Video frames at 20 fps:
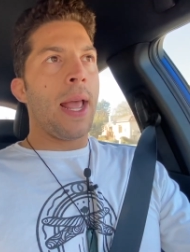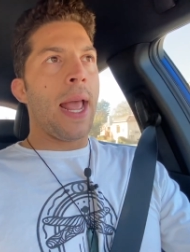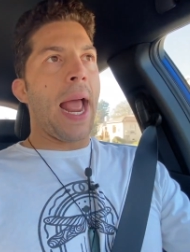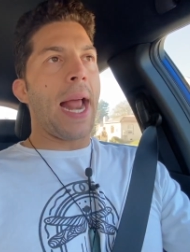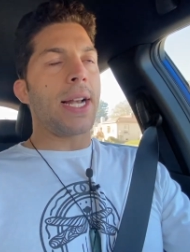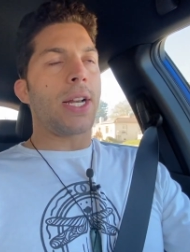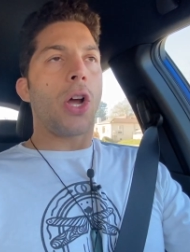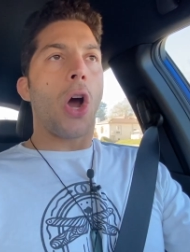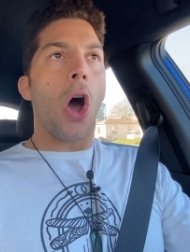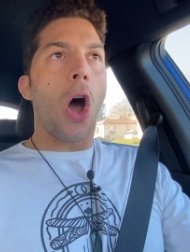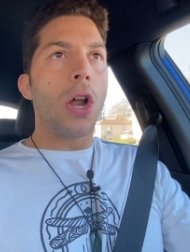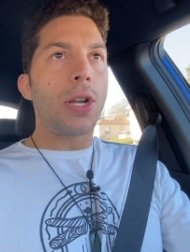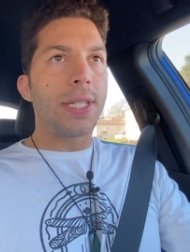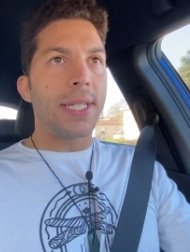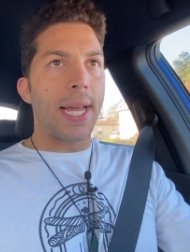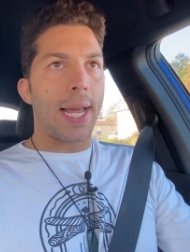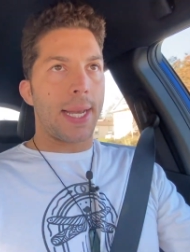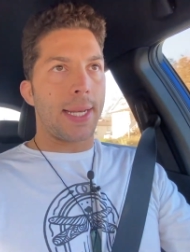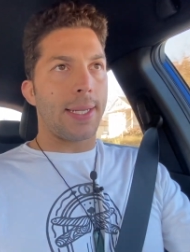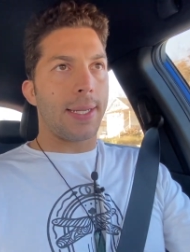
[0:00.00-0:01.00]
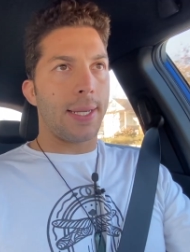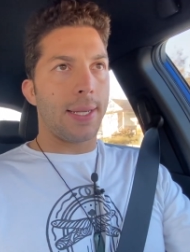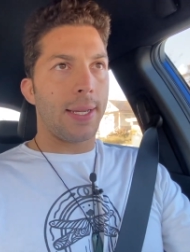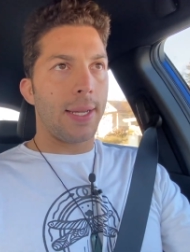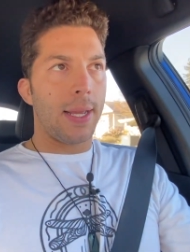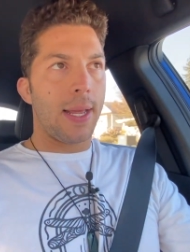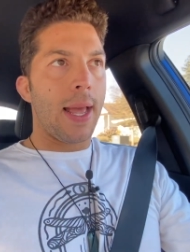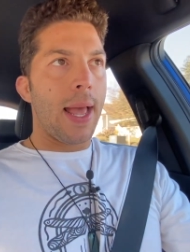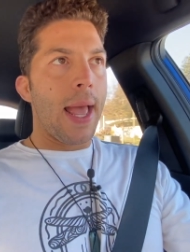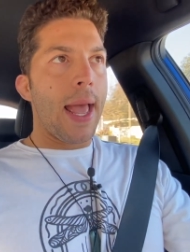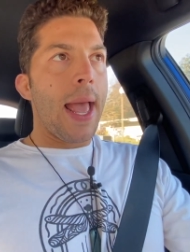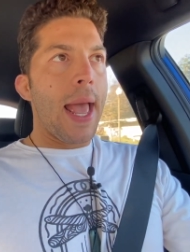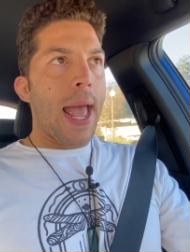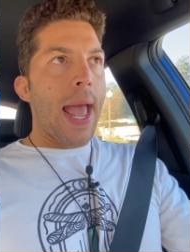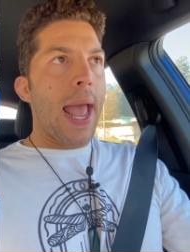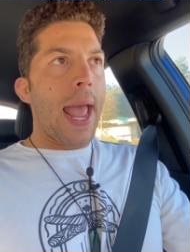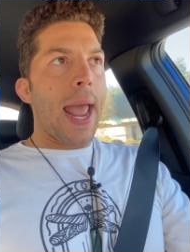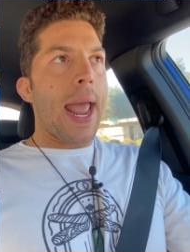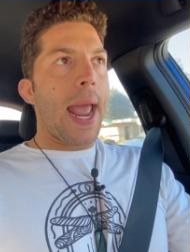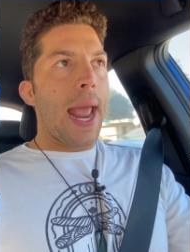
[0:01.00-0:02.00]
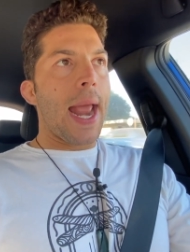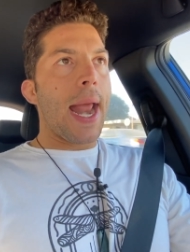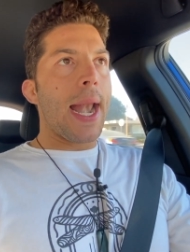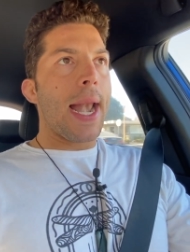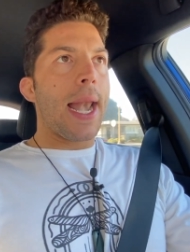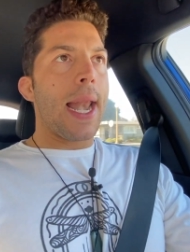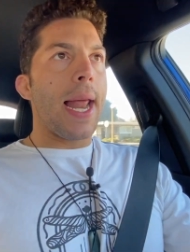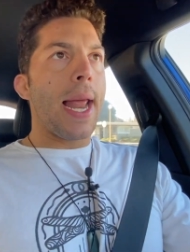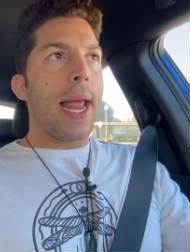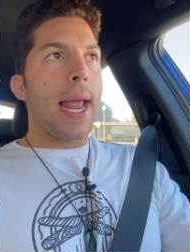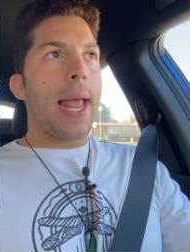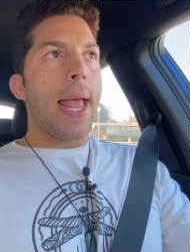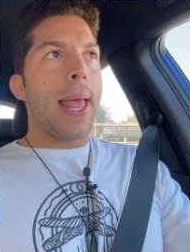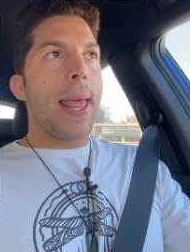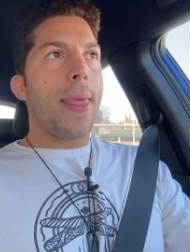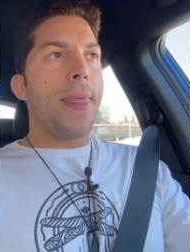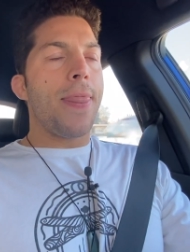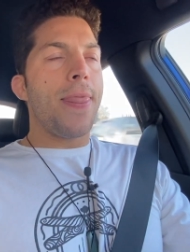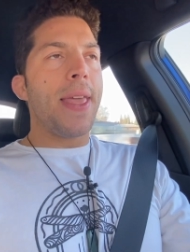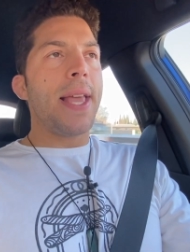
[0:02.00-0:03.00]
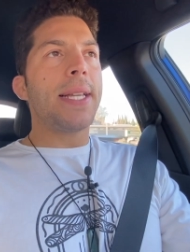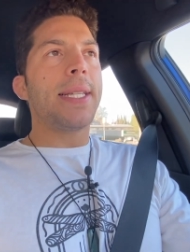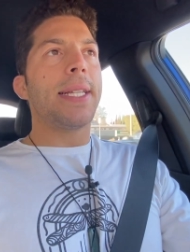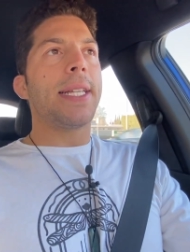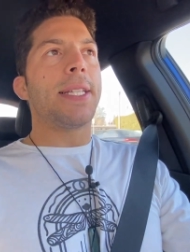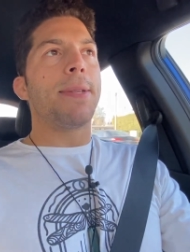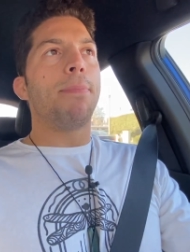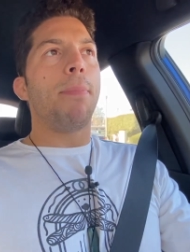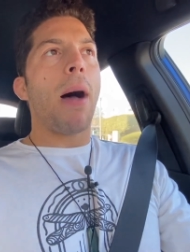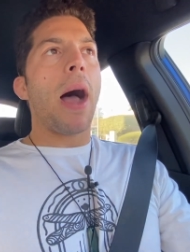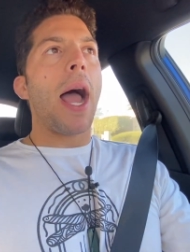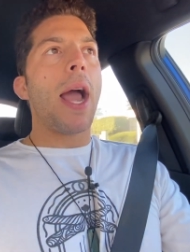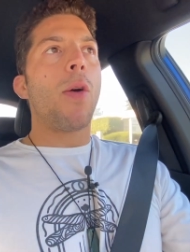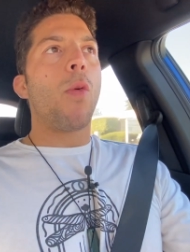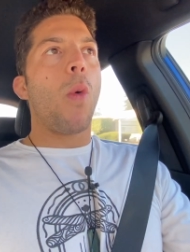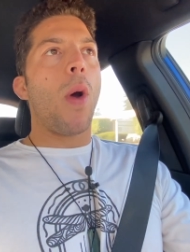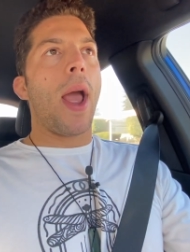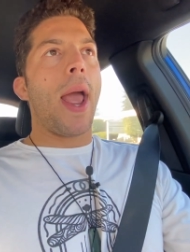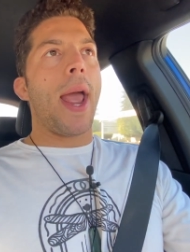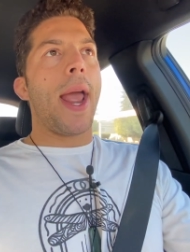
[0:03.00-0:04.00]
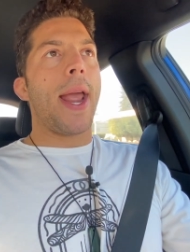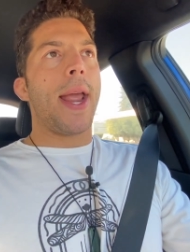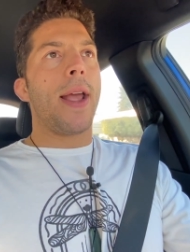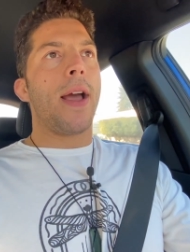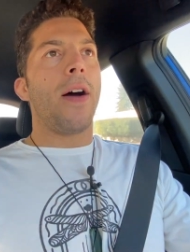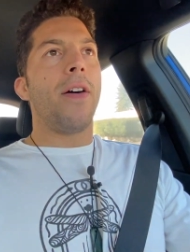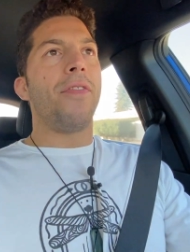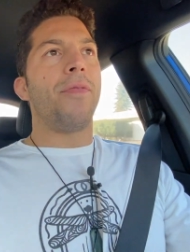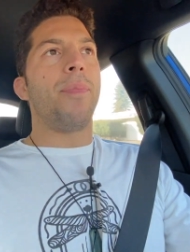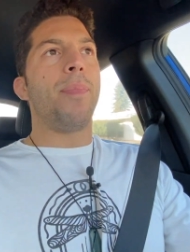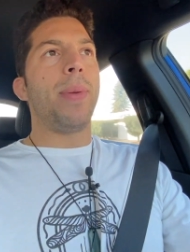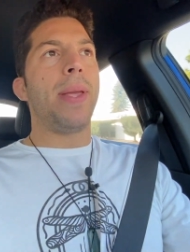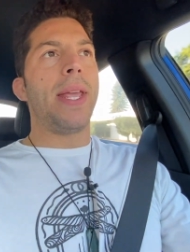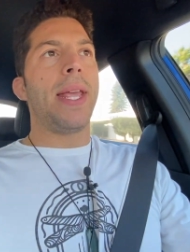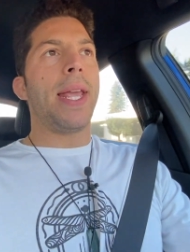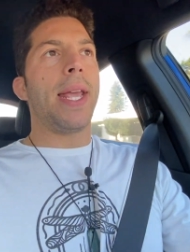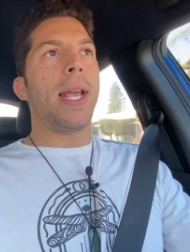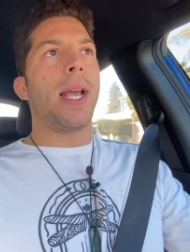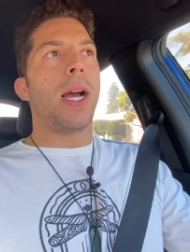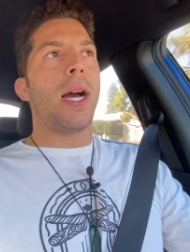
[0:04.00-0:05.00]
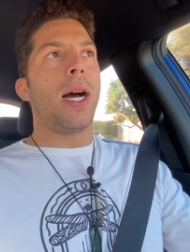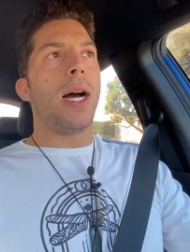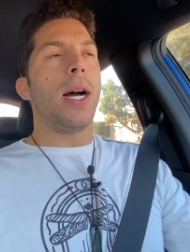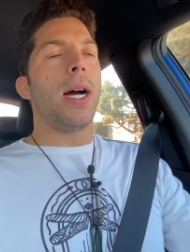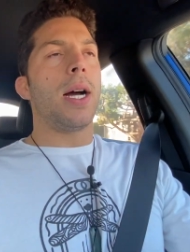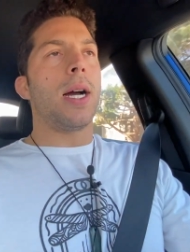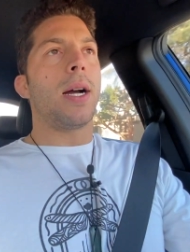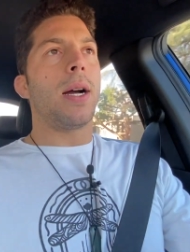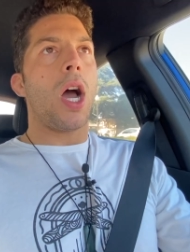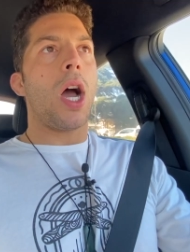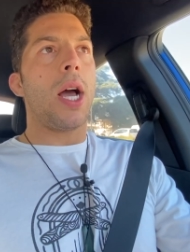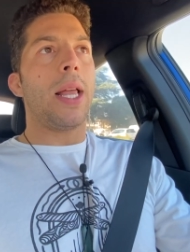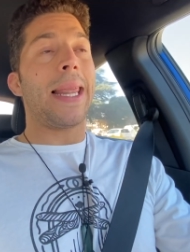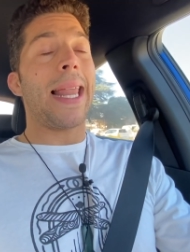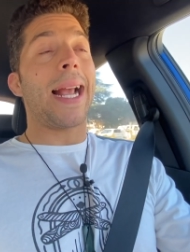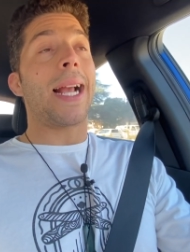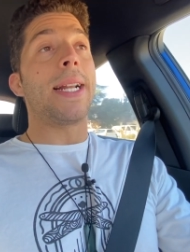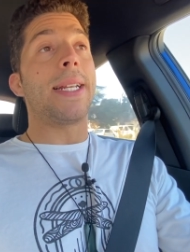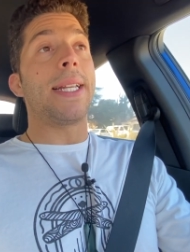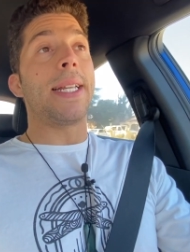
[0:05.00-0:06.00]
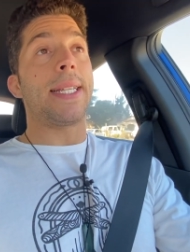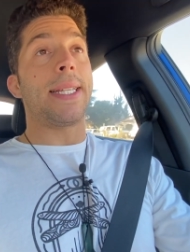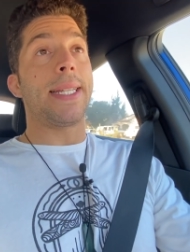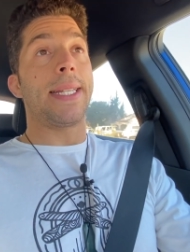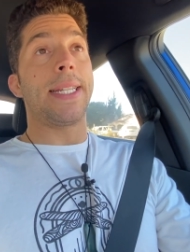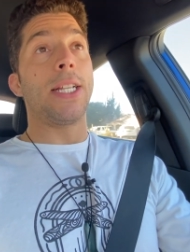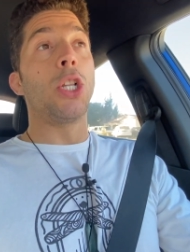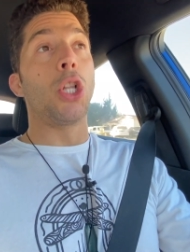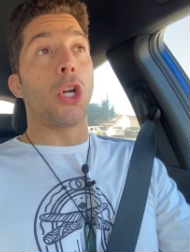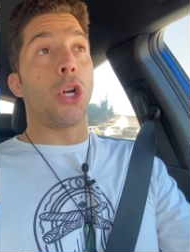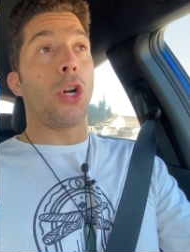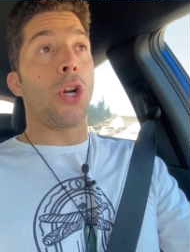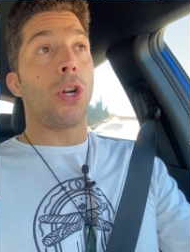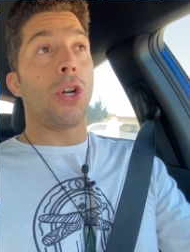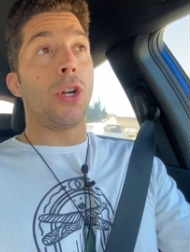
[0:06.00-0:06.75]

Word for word: and content, and this is my way of being uh, like a distiller.